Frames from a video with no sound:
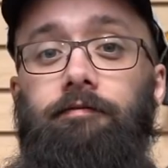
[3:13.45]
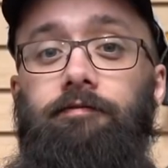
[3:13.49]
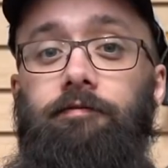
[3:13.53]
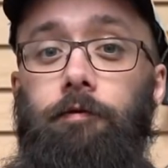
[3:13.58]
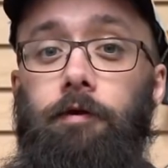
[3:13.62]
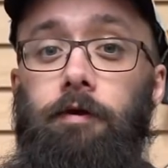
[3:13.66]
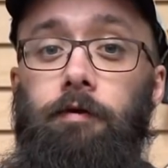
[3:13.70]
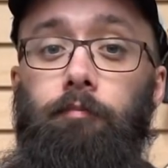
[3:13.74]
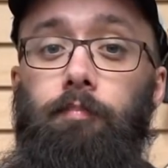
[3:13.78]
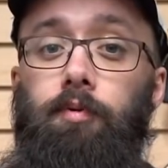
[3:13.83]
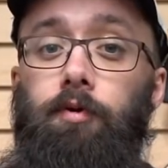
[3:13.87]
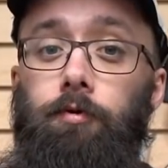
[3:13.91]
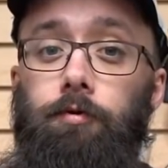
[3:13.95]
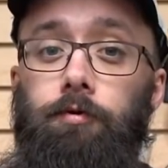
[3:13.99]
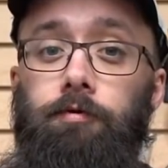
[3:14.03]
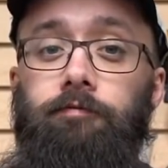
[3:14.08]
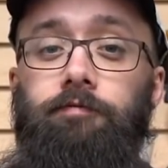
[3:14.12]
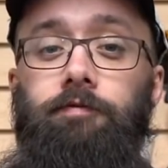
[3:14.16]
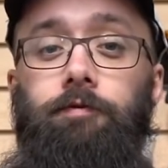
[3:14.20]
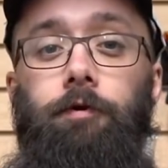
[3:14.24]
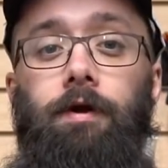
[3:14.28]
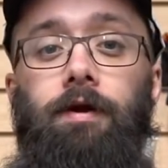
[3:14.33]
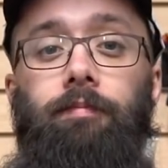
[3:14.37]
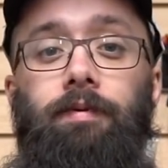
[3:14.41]
for
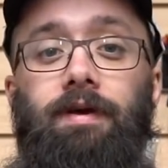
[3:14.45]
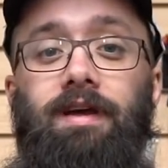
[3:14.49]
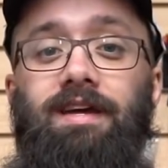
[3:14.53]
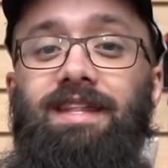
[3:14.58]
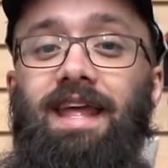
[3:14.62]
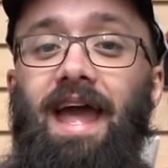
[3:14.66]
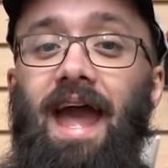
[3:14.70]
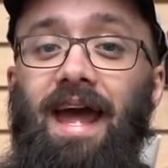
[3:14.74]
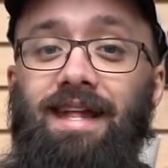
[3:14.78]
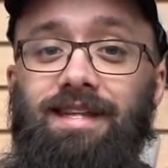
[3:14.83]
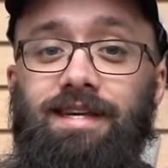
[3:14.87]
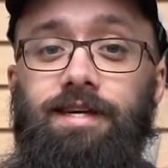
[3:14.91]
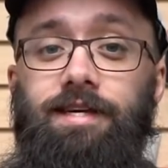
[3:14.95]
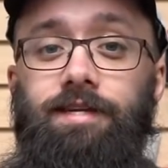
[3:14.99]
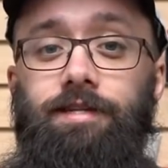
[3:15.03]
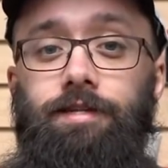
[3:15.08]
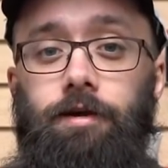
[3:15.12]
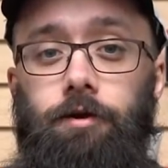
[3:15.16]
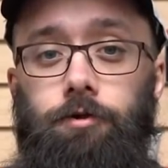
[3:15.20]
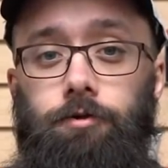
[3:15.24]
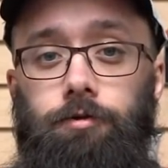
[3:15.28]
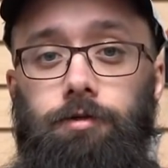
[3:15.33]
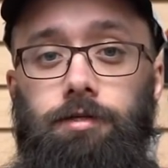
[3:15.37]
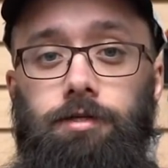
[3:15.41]
improved grip in any
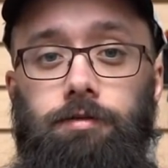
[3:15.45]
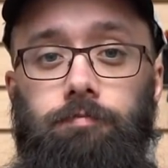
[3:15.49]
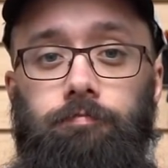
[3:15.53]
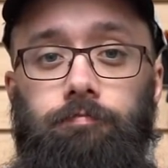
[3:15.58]
conditions.